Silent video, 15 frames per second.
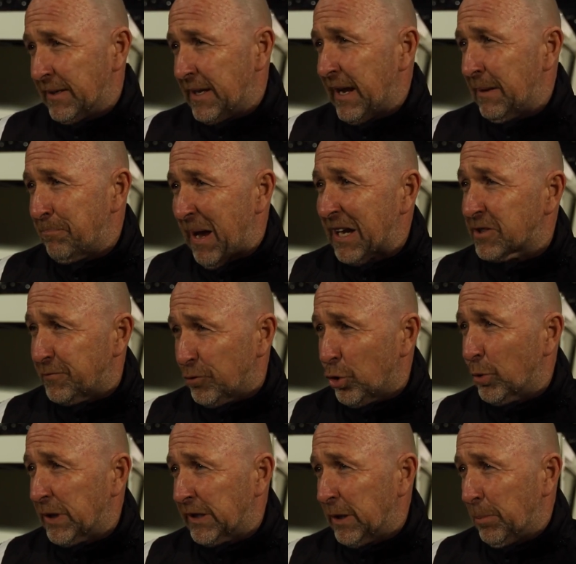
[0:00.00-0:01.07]
getting Max
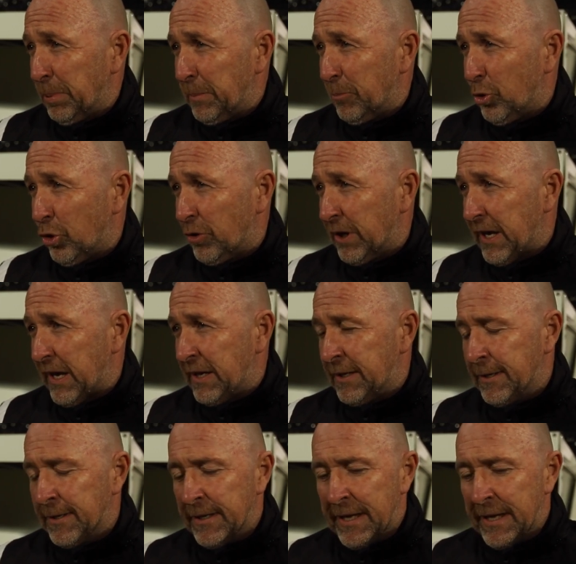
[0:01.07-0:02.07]
forward a little bit more and getting